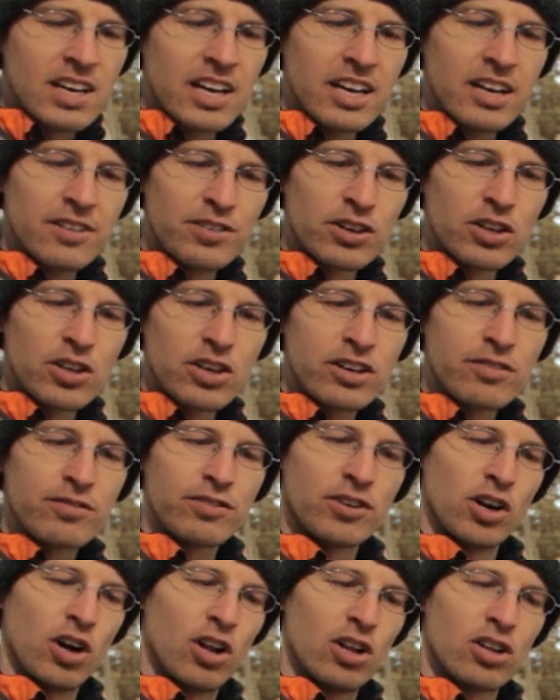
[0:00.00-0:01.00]
If you're looking
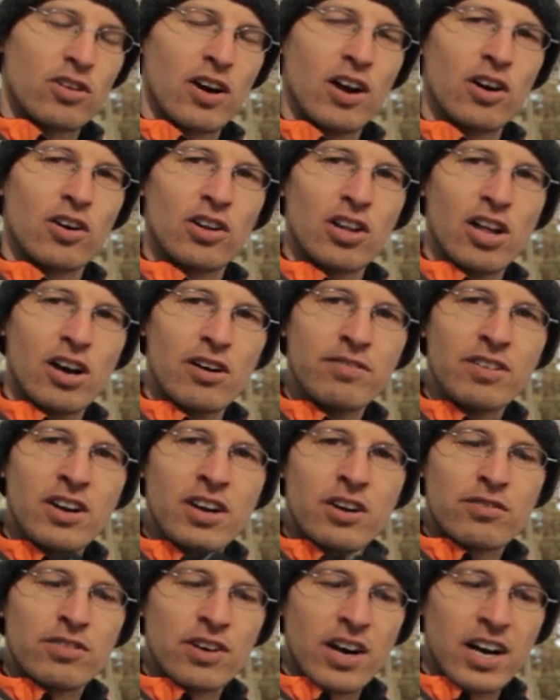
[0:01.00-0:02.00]
for an all-around glove
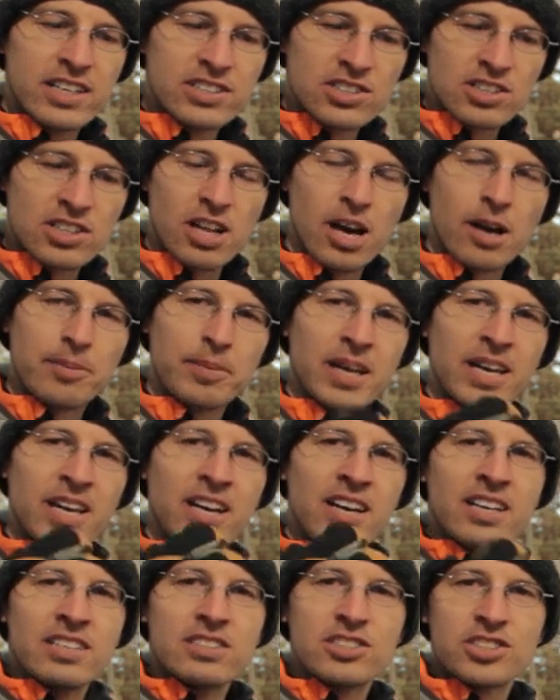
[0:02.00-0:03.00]
for ice climbing,
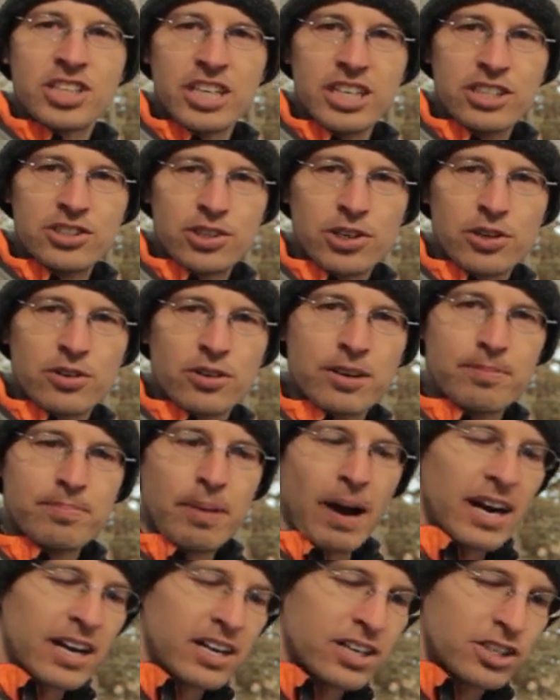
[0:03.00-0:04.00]
ski touring,
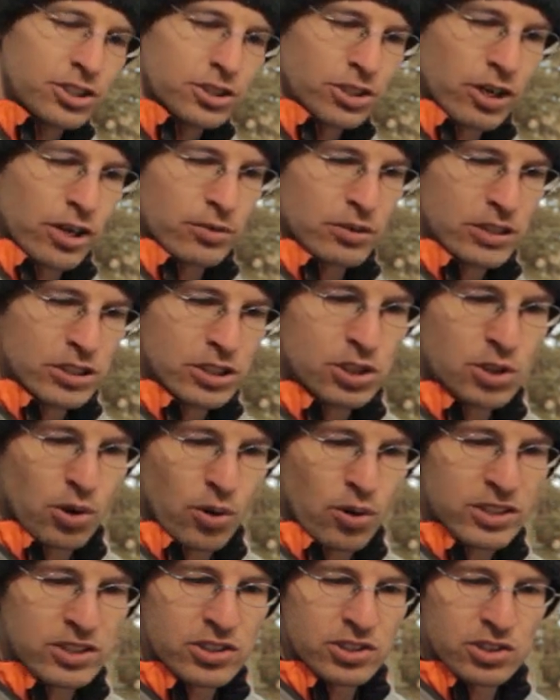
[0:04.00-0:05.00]
backcountry,
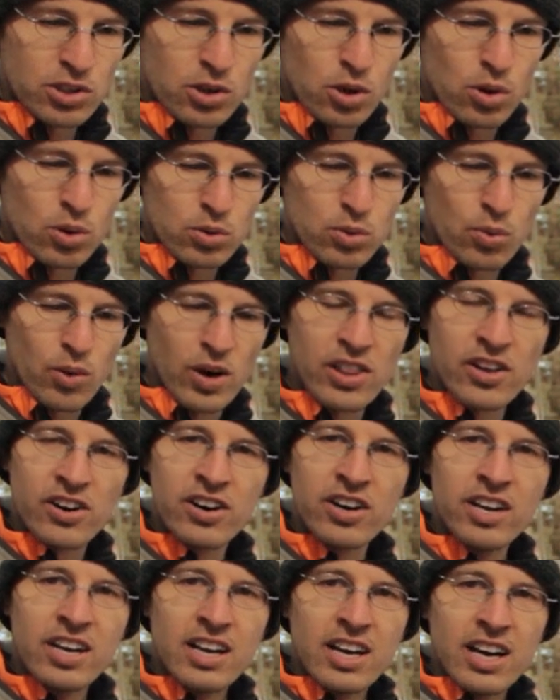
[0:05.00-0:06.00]
resorts, cold
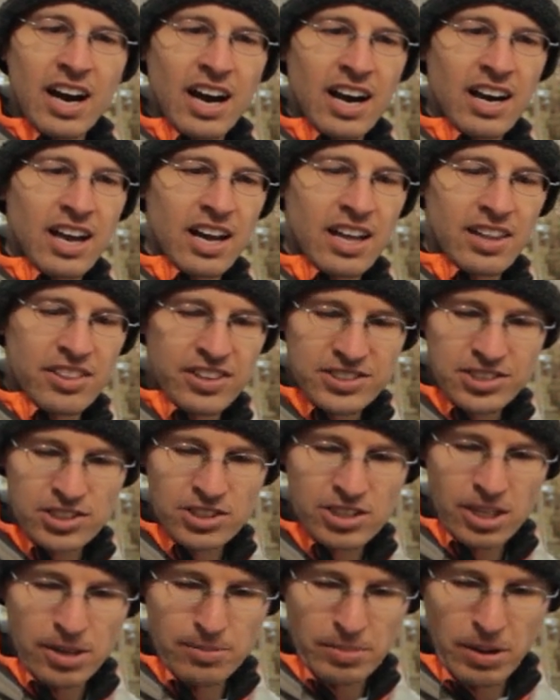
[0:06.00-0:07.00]
weather, this
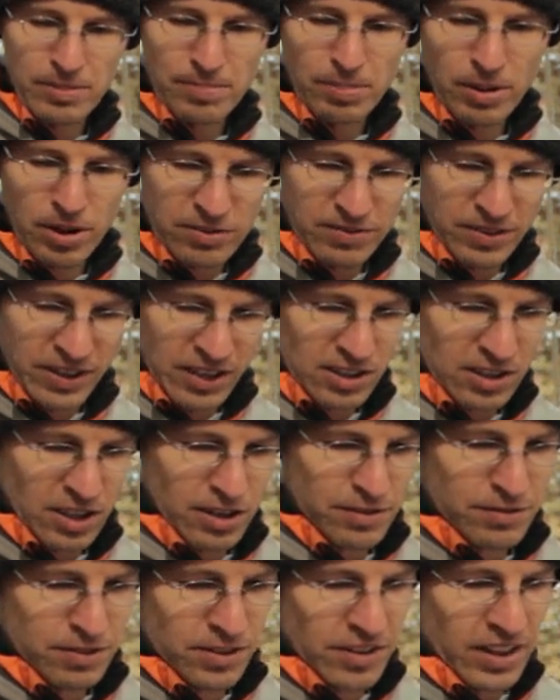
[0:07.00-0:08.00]
is going to be a perfect
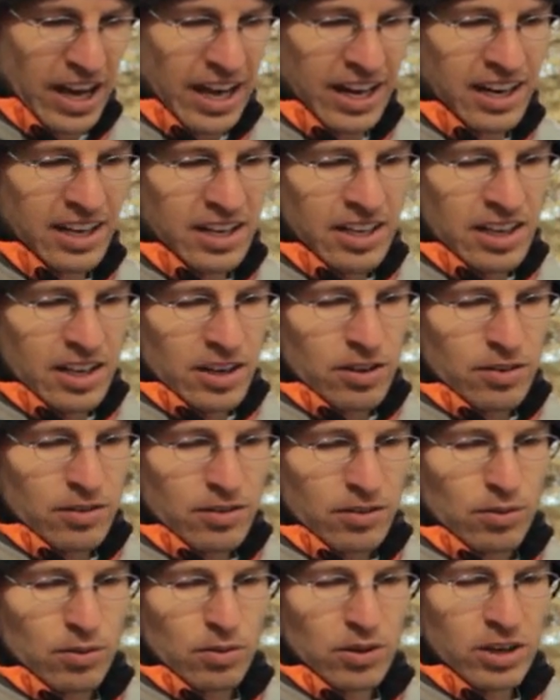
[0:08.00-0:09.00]
glove for that.
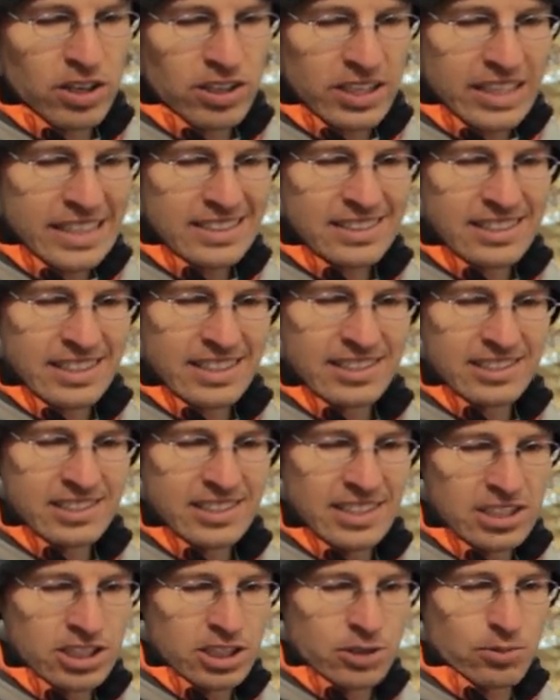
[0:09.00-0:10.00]
Real easy to
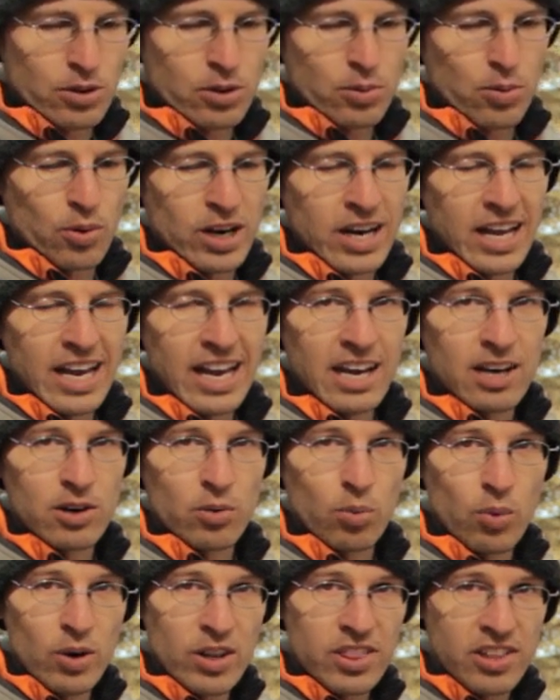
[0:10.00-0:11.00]
cinch it with one
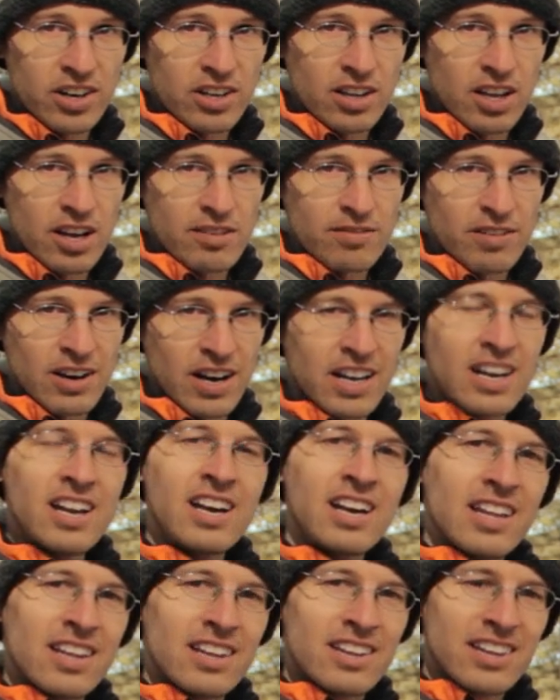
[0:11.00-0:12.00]
hand with a glove on.
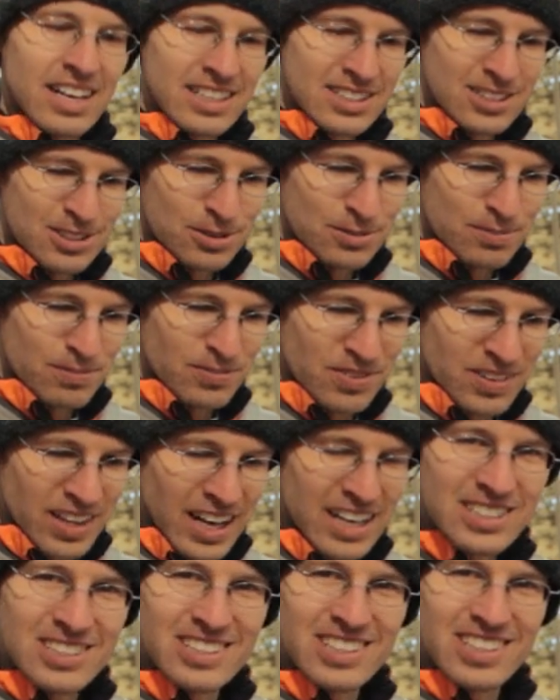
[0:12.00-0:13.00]
That's
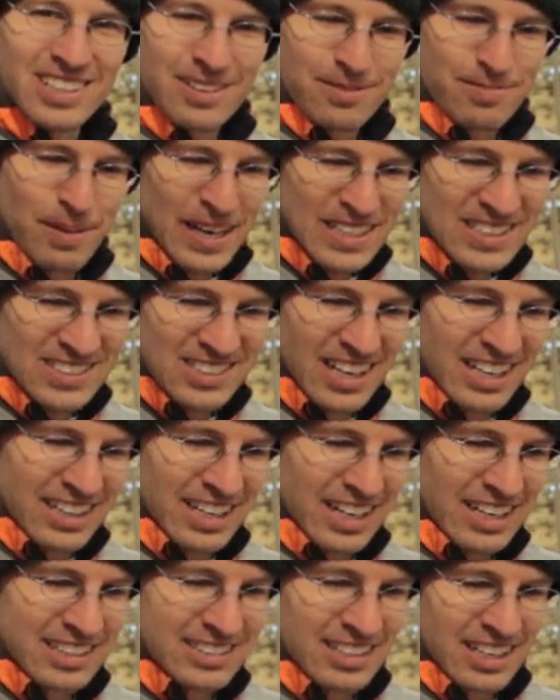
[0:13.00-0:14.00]
the baseline
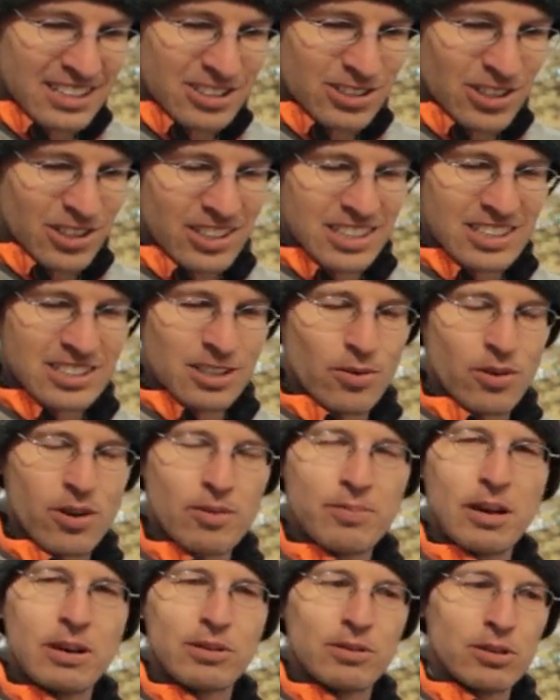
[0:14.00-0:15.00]
that I test all these. I want
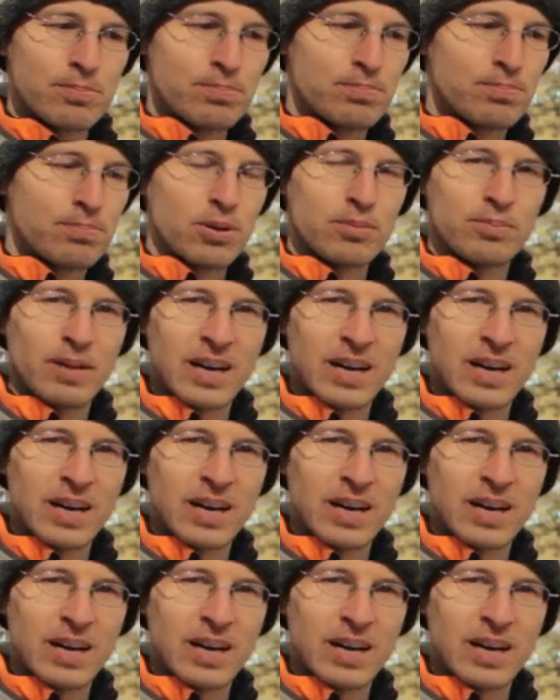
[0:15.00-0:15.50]
to be able to put